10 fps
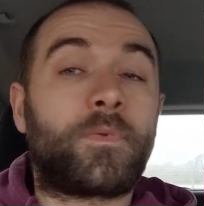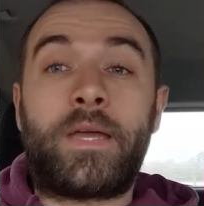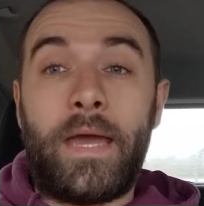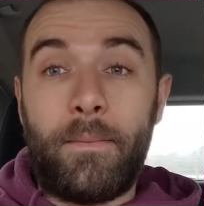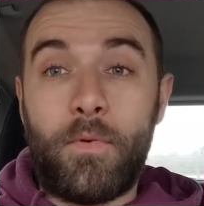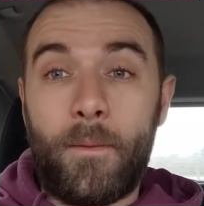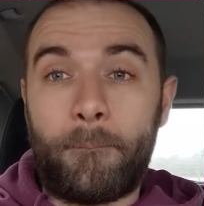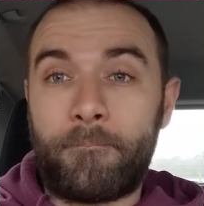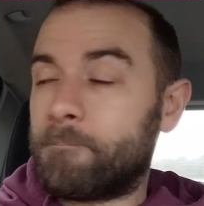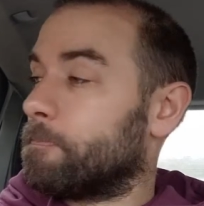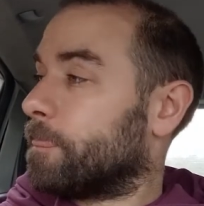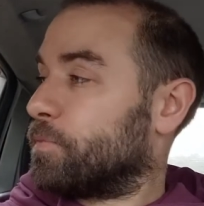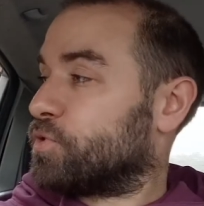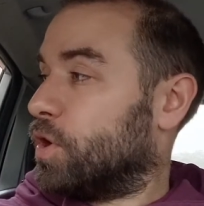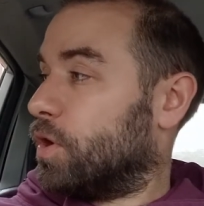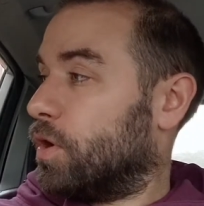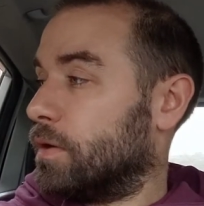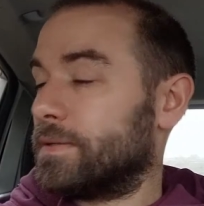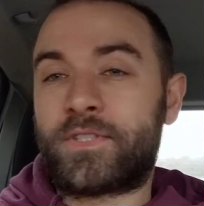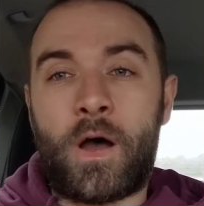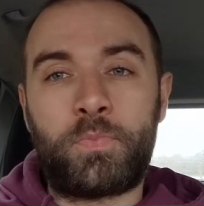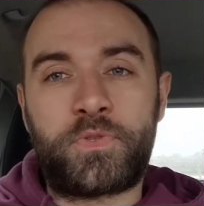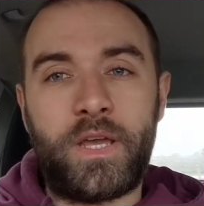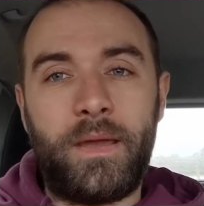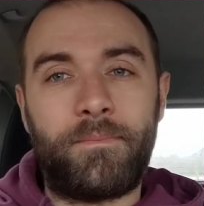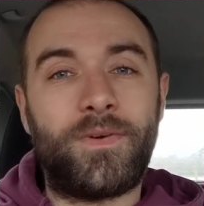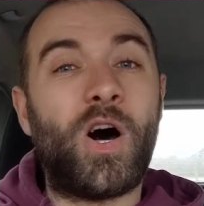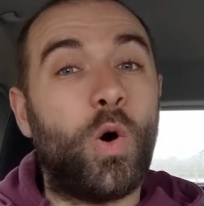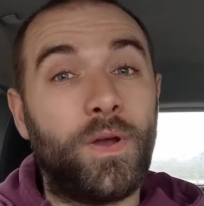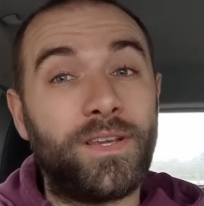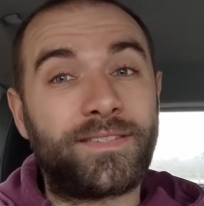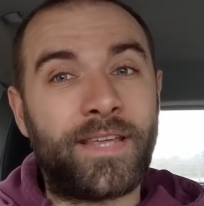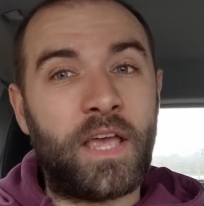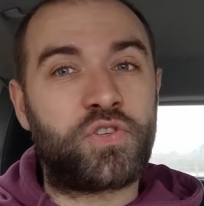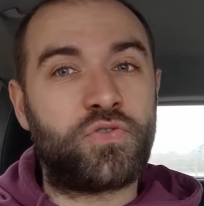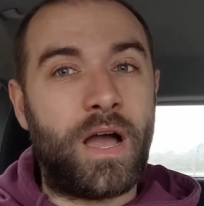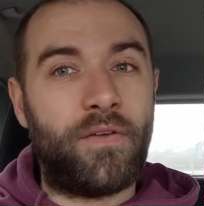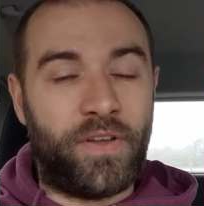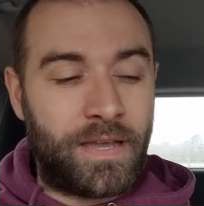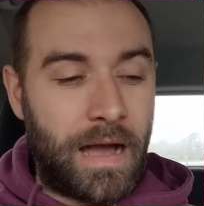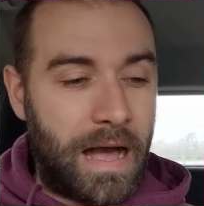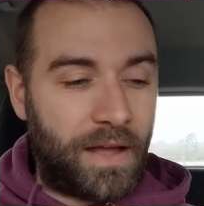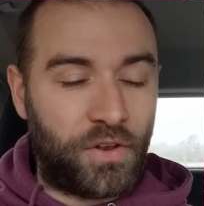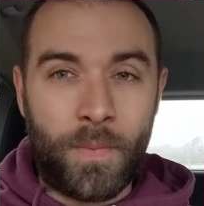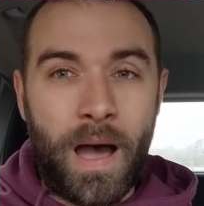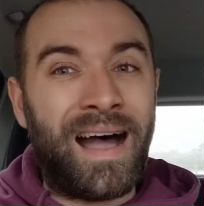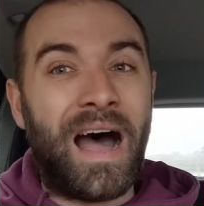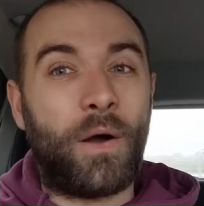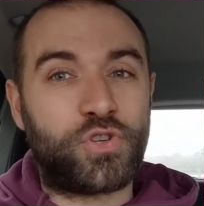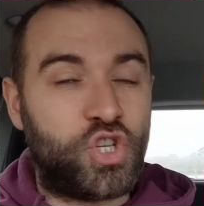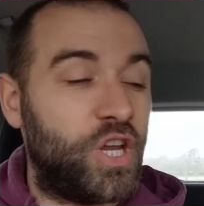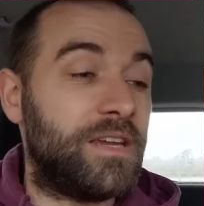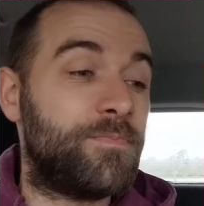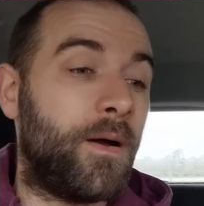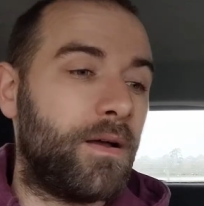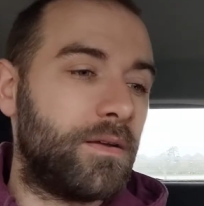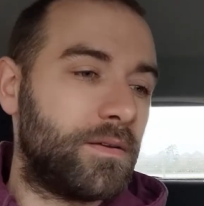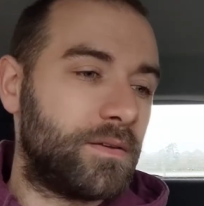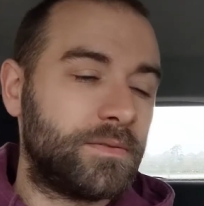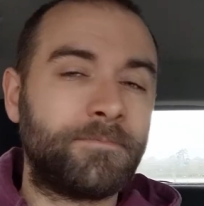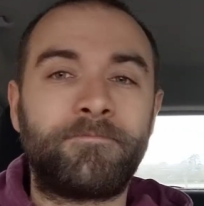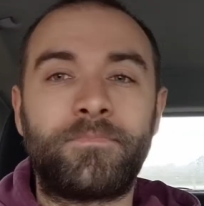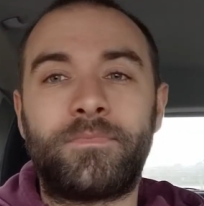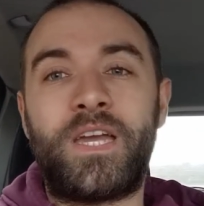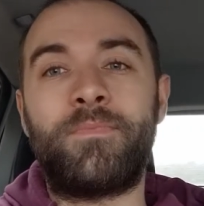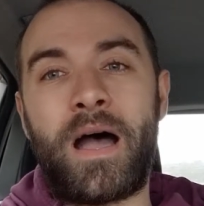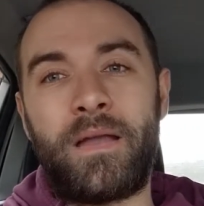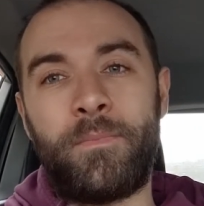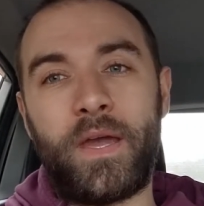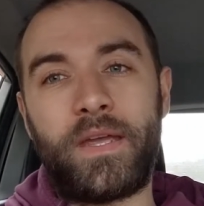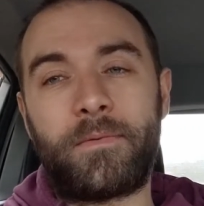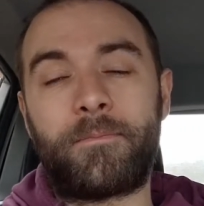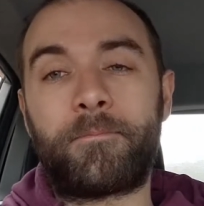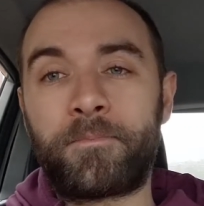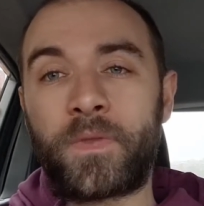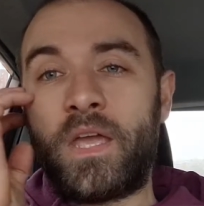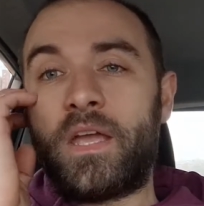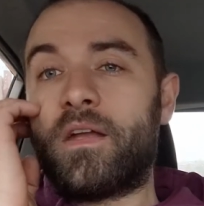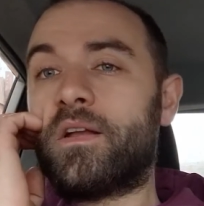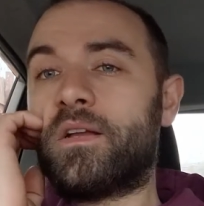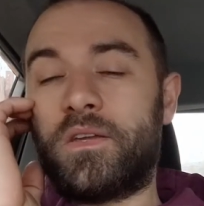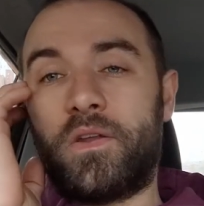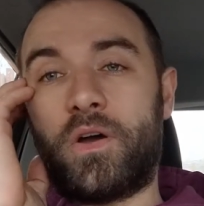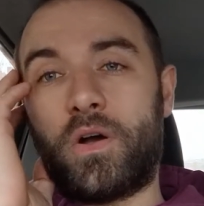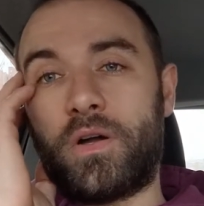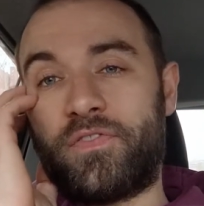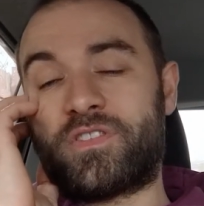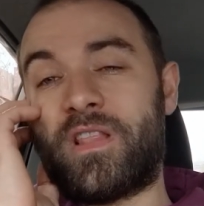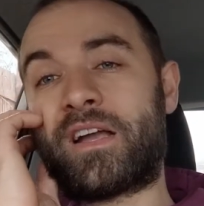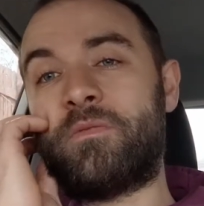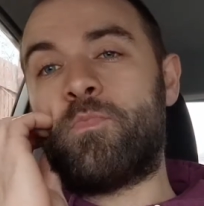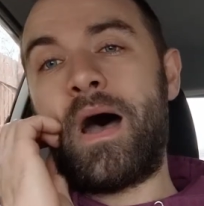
came up. So top tip, always test drive a car, no matter how cheap it might be. You know, if it's lacking